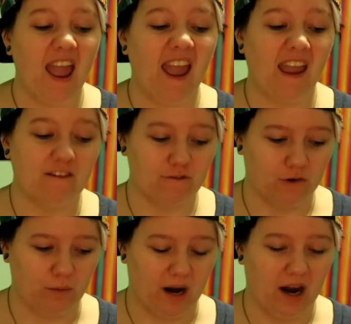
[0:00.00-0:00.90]

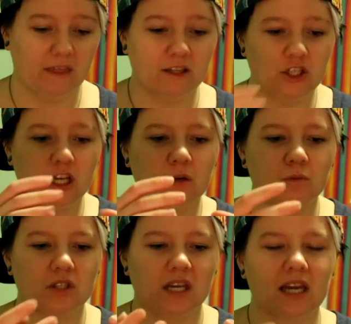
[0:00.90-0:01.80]
everywhere. And the chicken
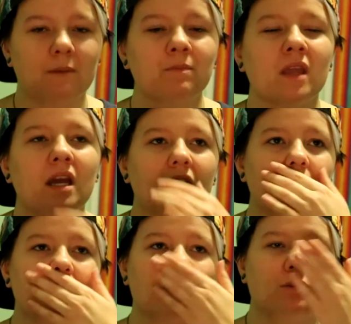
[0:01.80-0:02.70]
was like,
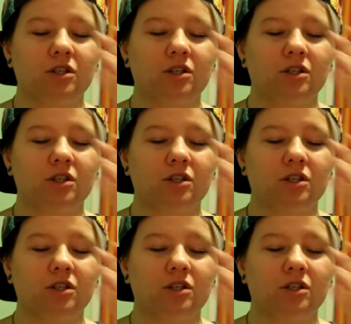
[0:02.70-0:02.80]
so the